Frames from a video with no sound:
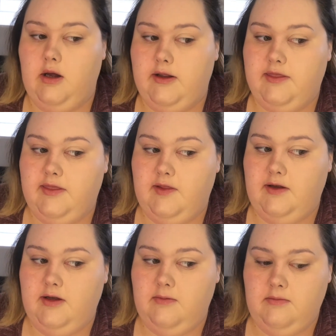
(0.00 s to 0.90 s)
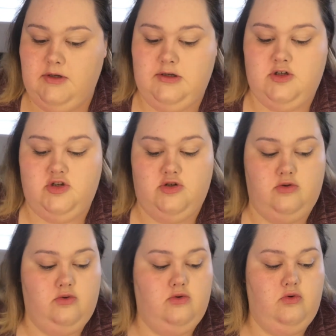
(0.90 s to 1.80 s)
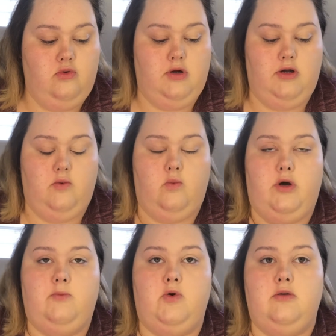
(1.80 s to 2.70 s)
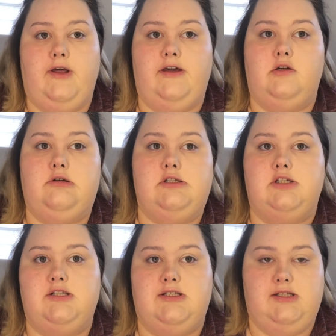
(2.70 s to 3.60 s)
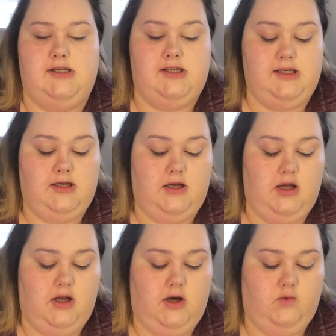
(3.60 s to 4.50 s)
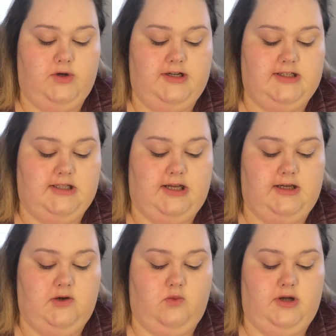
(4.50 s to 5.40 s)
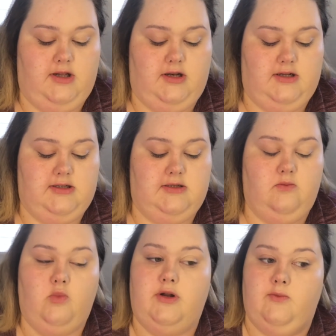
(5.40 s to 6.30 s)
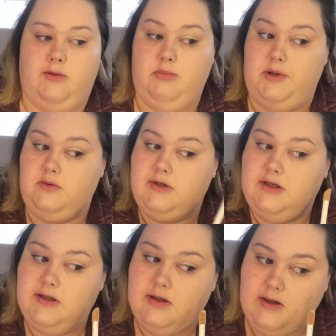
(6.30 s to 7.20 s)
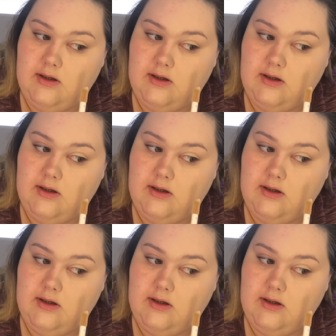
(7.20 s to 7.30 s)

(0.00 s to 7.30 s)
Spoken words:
I think I'm gonna do one more layer and just see what it's like when we build it.